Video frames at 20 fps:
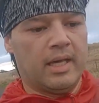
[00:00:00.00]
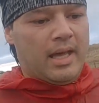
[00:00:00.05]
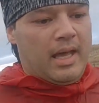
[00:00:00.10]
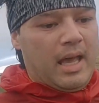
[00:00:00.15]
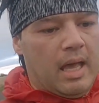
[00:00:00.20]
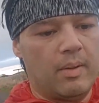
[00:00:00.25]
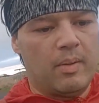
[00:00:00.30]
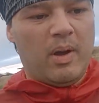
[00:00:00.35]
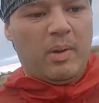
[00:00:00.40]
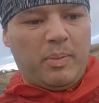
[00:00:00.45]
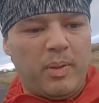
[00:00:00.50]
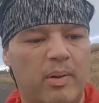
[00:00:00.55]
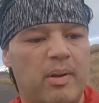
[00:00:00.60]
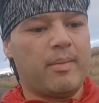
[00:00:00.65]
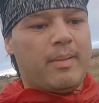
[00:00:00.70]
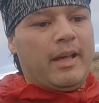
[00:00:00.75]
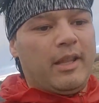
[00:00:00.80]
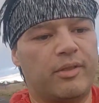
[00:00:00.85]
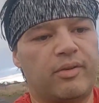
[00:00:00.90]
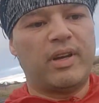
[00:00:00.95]

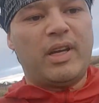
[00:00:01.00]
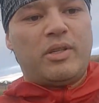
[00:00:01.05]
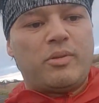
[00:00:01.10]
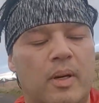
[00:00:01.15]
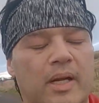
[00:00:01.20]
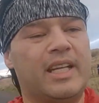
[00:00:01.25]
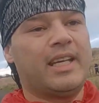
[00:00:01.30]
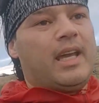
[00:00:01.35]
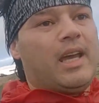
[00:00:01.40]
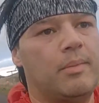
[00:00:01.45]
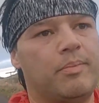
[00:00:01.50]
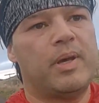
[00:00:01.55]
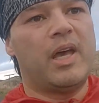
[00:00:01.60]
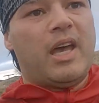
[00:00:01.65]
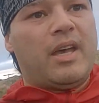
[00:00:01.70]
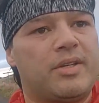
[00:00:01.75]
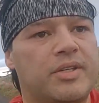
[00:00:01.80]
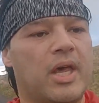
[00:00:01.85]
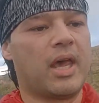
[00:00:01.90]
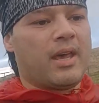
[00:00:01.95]
probably about 3:28
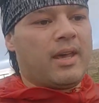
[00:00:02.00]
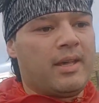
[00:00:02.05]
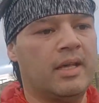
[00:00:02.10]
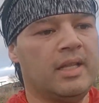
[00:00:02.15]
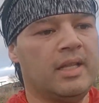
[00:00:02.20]
pace.